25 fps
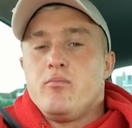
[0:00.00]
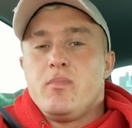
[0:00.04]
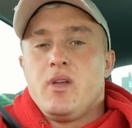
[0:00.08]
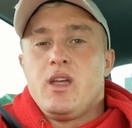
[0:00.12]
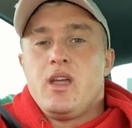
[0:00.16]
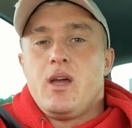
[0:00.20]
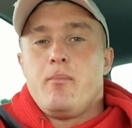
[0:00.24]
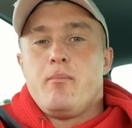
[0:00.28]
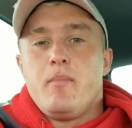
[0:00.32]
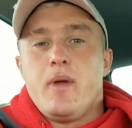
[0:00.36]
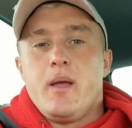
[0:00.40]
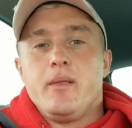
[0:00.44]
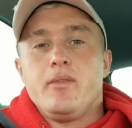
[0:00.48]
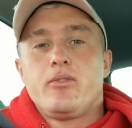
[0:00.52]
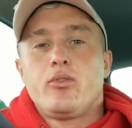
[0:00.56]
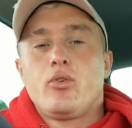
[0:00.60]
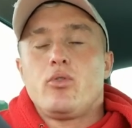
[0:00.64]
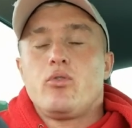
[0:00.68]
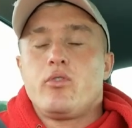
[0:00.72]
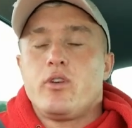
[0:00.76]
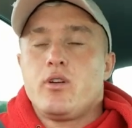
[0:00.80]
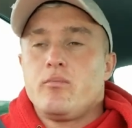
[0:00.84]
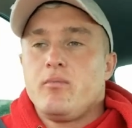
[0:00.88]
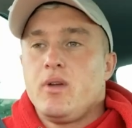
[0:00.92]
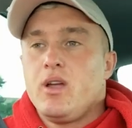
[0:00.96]
me and
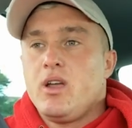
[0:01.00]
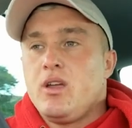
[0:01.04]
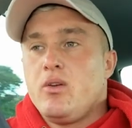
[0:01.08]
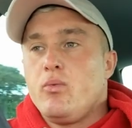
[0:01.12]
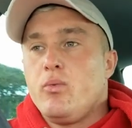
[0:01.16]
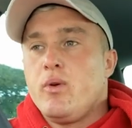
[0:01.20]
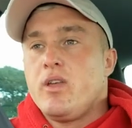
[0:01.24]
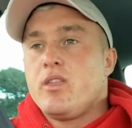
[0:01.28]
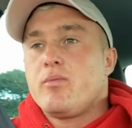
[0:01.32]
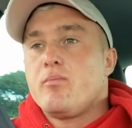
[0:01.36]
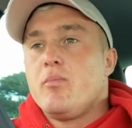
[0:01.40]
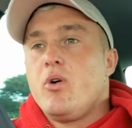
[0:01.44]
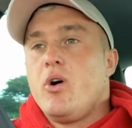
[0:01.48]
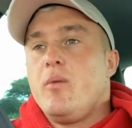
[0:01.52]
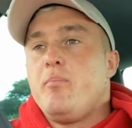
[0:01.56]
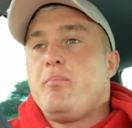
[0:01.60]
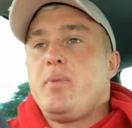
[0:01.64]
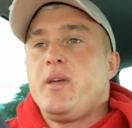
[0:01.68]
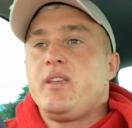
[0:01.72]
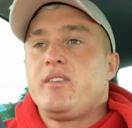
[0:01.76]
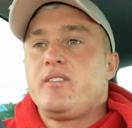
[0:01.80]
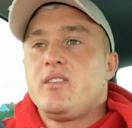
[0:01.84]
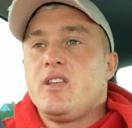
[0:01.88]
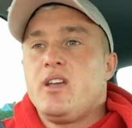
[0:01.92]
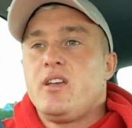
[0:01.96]
mentoring me with my
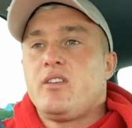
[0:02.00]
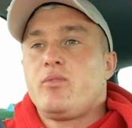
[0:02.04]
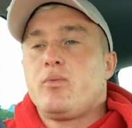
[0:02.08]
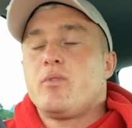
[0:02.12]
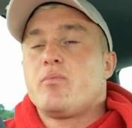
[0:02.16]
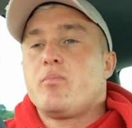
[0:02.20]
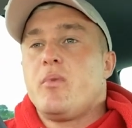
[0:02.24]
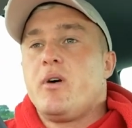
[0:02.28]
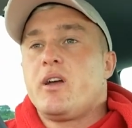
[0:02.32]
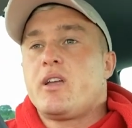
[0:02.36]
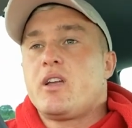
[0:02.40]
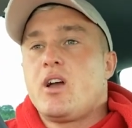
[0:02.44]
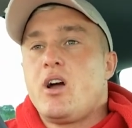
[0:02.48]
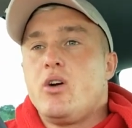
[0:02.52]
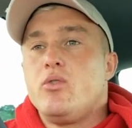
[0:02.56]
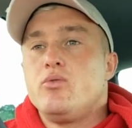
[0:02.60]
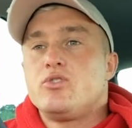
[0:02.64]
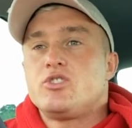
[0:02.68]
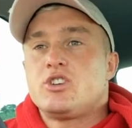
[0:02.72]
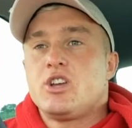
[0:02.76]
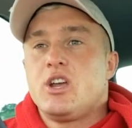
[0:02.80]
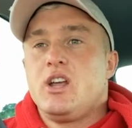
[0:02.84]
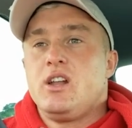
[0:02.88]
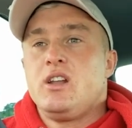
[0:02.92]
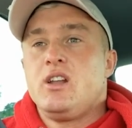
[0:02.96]
business, with my
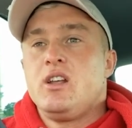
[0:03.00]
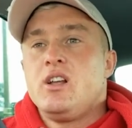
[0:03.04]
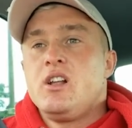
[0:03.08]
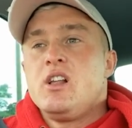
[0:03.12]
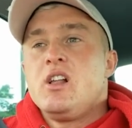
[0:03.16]
coaching,